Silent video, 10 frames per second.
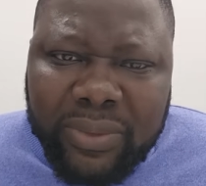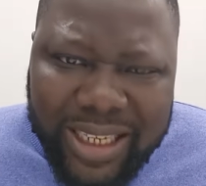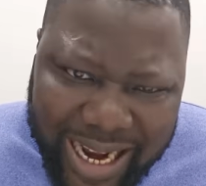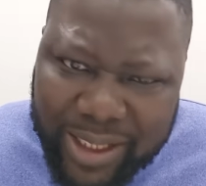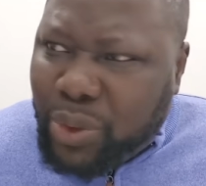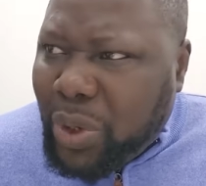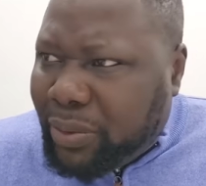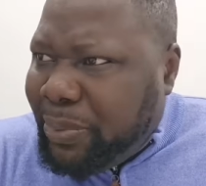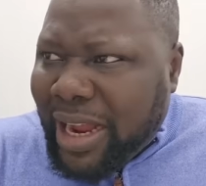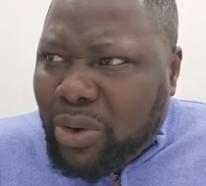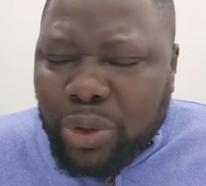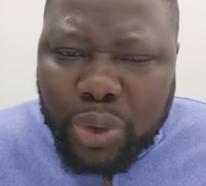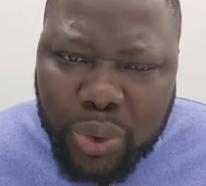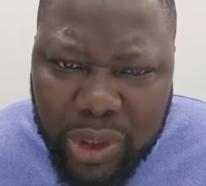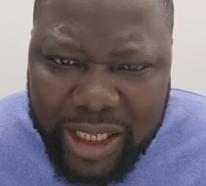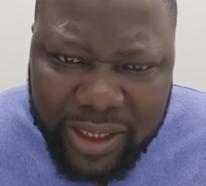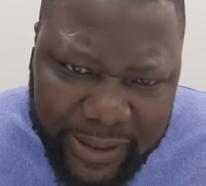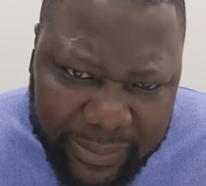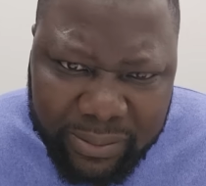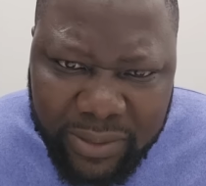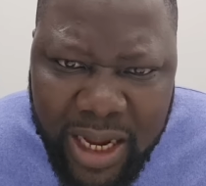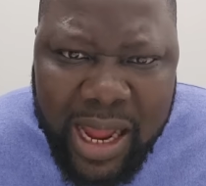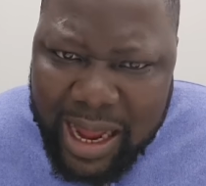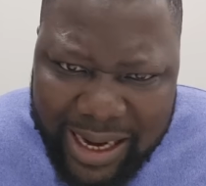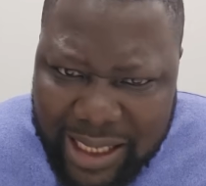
That is what Bianca Ojukwu did. And